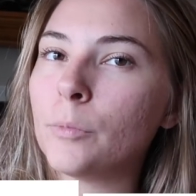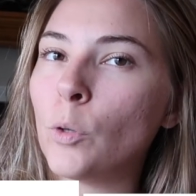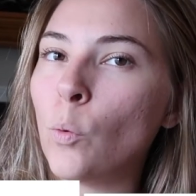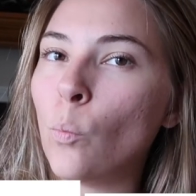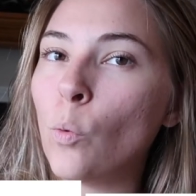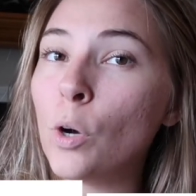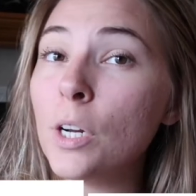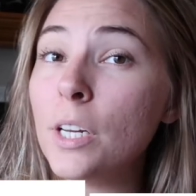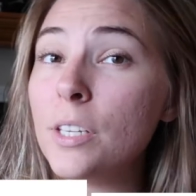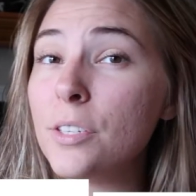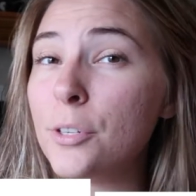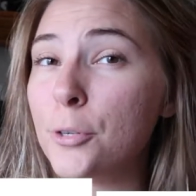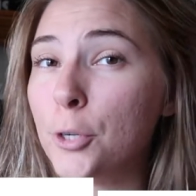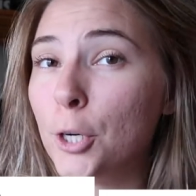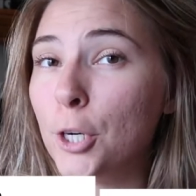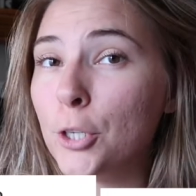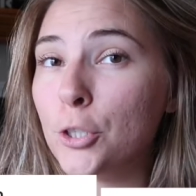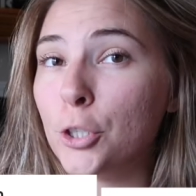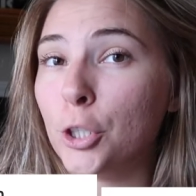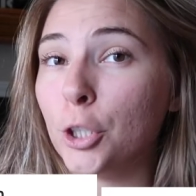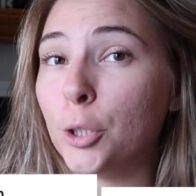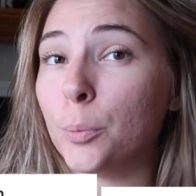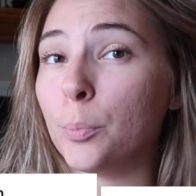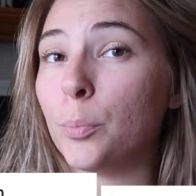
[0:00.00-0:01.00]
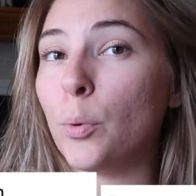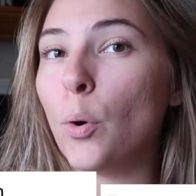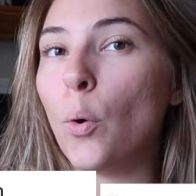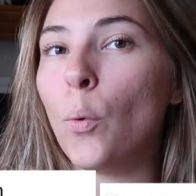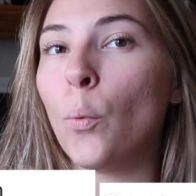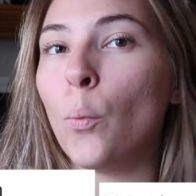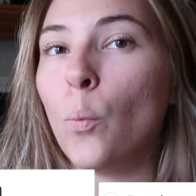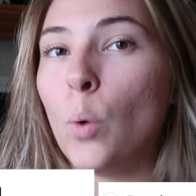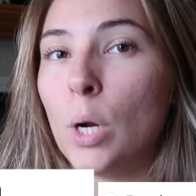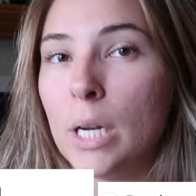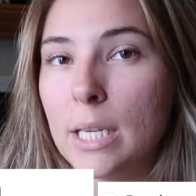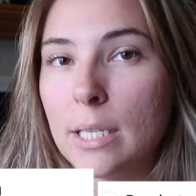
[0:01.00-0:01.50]
One is a church group,
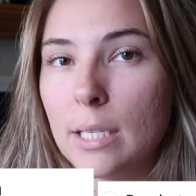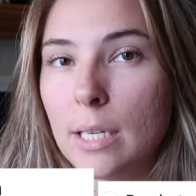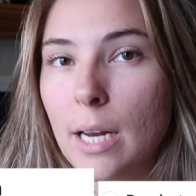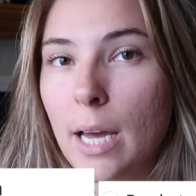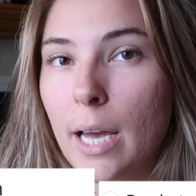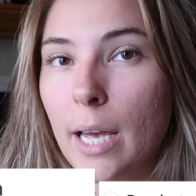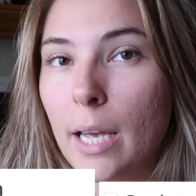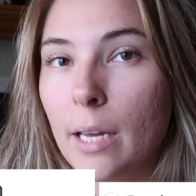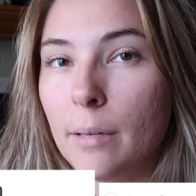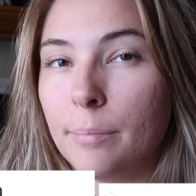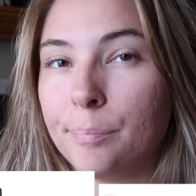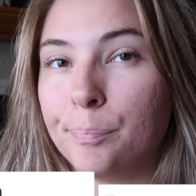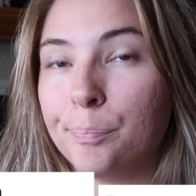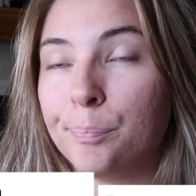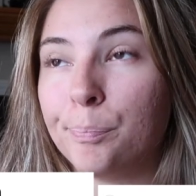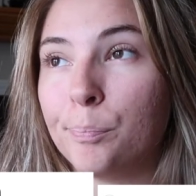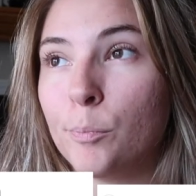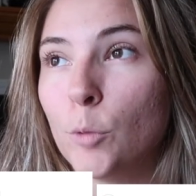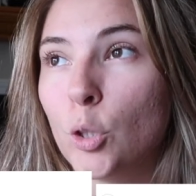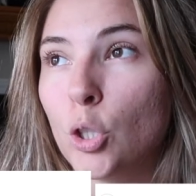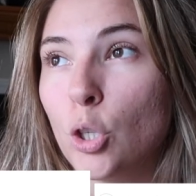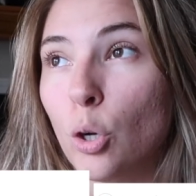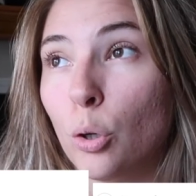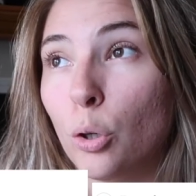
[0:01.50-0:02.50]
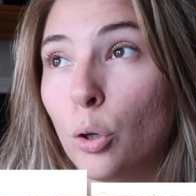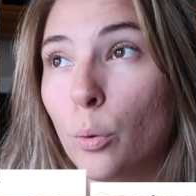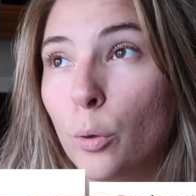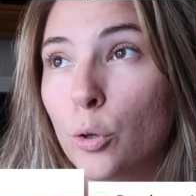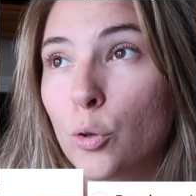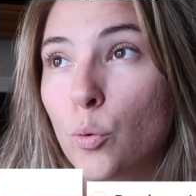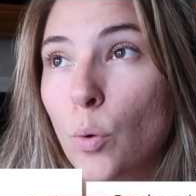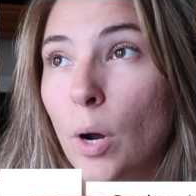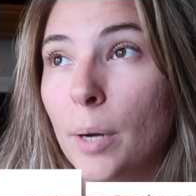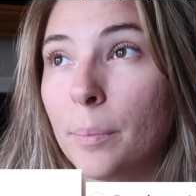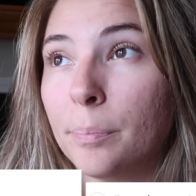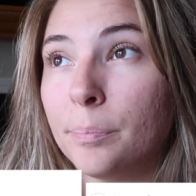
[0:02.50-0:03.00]
one is a diet. Don't know
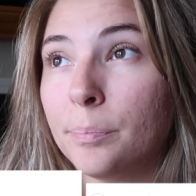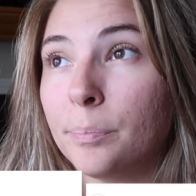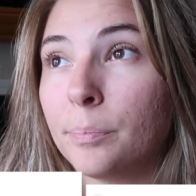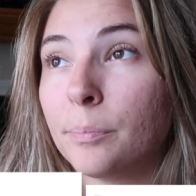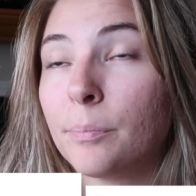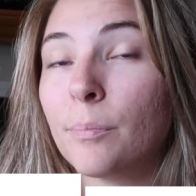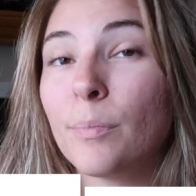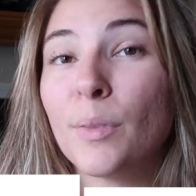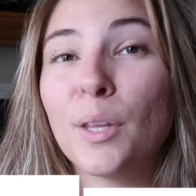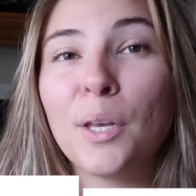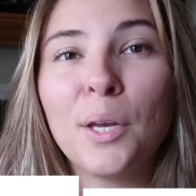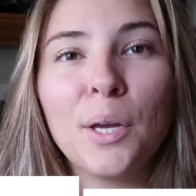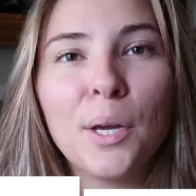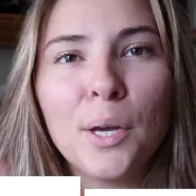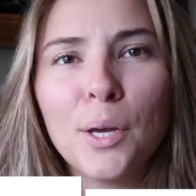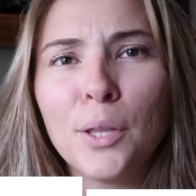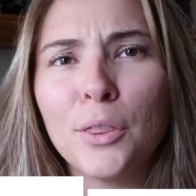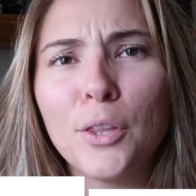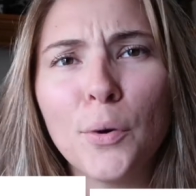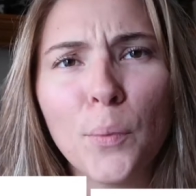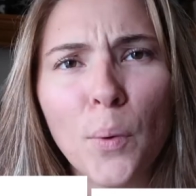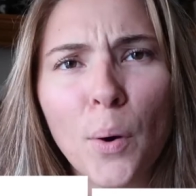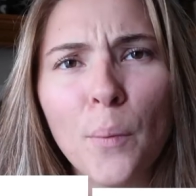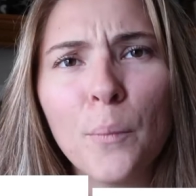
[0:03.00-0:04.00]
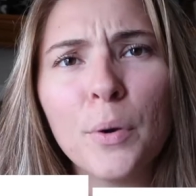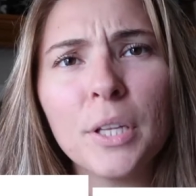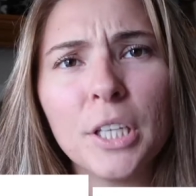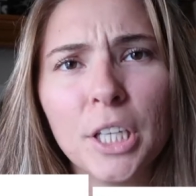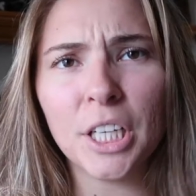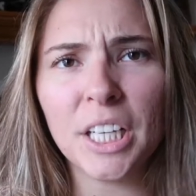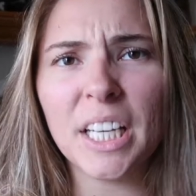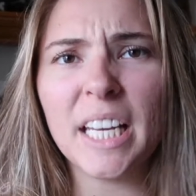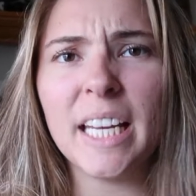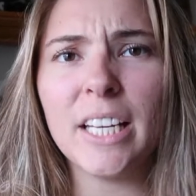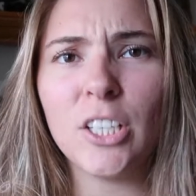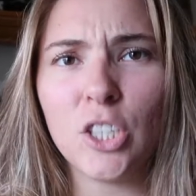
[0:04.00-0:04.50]
which one. The one where
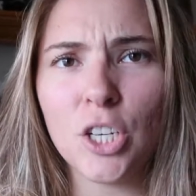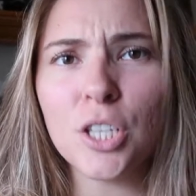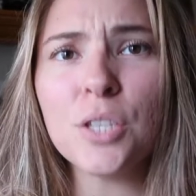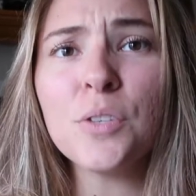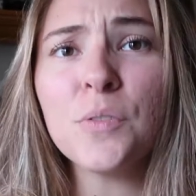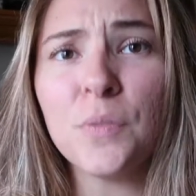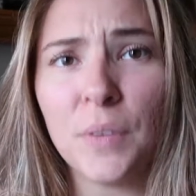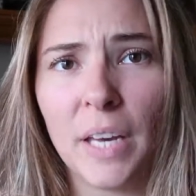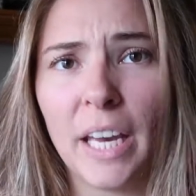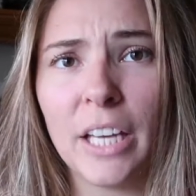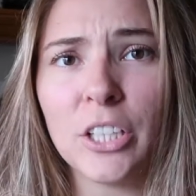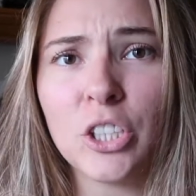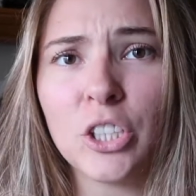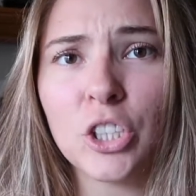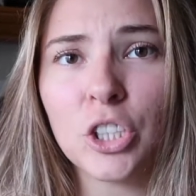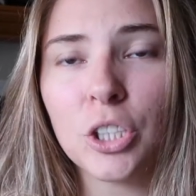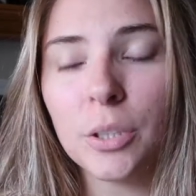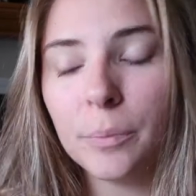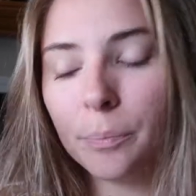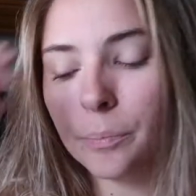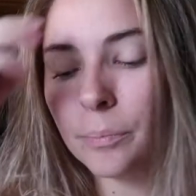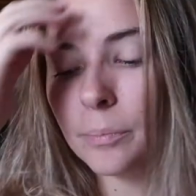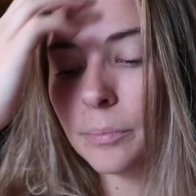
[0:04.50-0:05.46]
eat just fish.